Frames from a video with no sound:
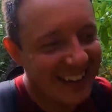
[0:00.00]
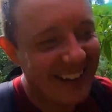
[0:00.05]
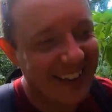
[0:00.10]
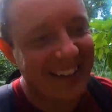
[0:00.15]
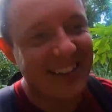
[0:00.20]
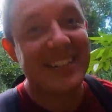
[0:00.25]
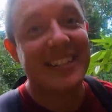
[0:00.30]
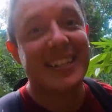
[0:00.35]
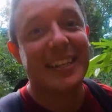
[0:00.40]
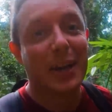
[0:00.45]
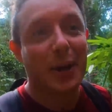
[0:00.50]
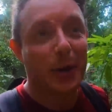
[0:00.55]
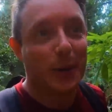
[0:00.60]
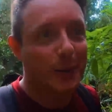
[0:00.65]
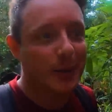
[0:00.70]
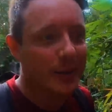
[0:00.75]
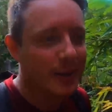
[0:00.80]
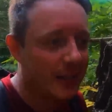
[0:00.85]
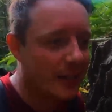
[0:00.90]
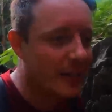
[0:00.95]
the
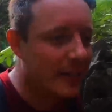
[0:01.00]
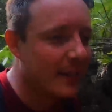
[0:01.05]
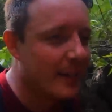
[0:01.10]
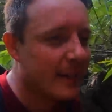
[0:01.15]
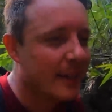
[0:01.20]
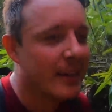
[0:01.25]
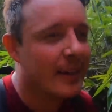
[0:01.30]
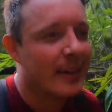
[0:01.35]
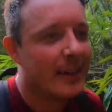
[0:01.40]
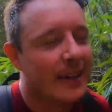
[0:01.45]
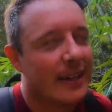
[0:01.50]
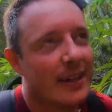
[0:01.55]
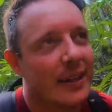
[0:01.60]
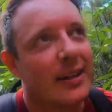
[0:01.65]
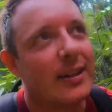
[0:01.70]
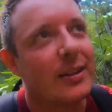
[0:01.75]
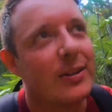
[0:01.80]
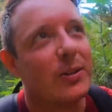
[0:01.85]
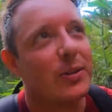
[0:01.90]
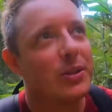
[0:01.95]
sinkhole,
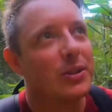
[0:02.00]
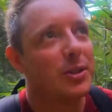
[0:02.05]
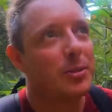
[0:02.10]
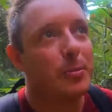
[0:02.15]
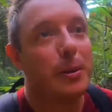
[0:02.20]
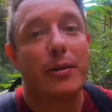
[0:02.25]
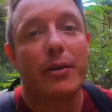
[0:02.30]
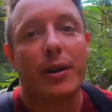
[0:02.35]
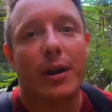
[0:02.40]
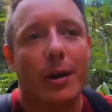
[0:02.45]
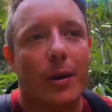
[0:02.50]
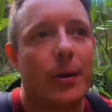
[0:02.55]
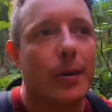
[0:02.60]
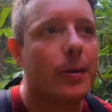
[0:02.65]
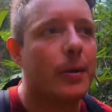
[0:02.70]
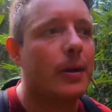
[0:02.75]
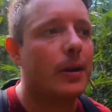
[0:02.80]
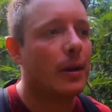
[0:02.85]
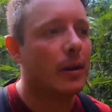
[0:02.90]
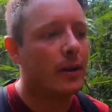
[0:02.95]
or the spirit
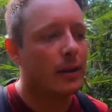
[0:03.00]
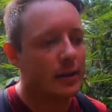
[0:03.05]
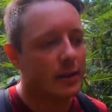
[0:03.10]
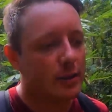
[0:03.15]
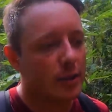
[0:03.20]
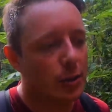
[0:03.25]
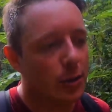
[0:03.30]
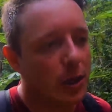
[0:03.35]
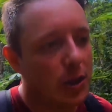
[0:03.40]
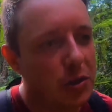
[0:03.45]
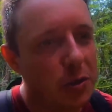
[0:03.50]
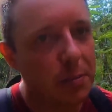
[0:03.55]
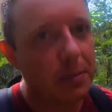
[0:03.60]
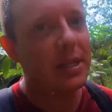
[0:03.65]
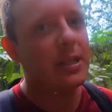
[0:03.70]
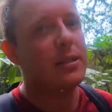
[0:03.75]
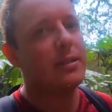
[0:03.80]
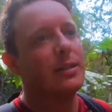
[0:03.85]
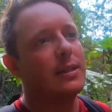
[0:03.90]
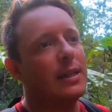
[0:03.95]
hole. It's 200
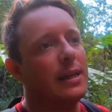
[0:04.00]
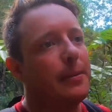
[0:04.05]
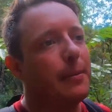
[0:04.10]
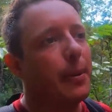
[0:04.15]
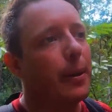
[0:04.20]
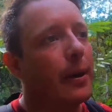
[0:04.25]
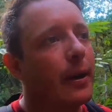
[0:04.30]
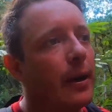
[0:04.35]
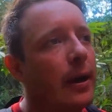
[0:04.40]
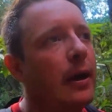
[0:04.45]
meters deep,